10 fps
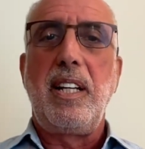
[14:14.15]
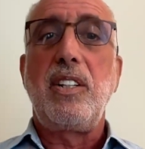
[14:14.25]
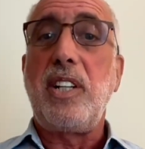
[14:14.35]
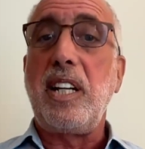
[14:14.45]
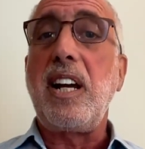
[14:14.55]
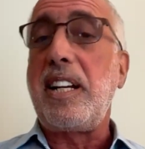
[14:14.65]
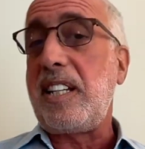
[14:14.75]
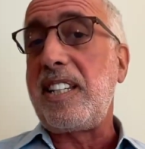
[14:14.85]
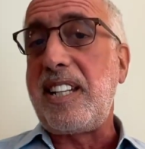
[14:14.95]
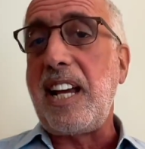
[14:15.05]
She and I to
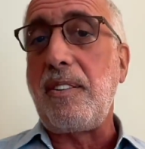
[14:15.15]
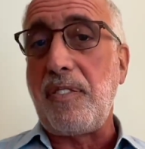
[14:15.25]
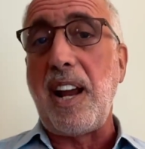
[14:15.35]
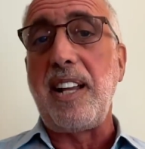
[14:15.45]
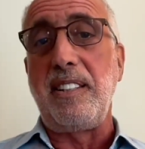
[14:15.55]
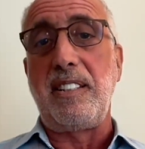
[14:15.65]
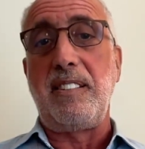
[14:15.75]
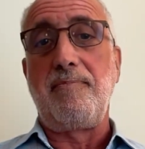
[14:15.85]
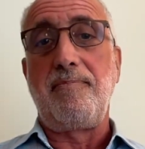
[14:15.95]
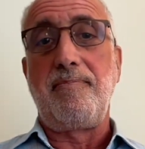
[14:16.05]
this day are friends.
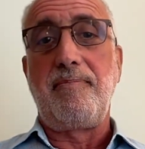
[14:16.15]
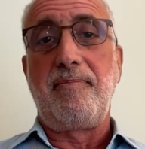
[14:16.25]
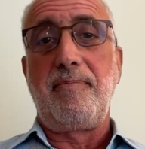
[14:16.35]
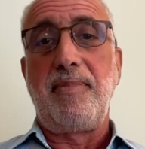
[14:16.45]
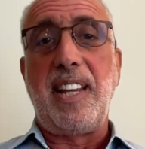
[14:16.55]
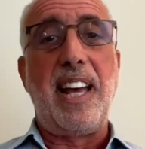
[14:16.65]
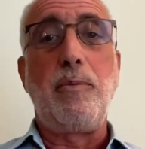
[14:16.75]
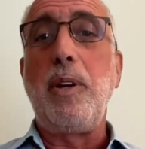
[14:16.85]
And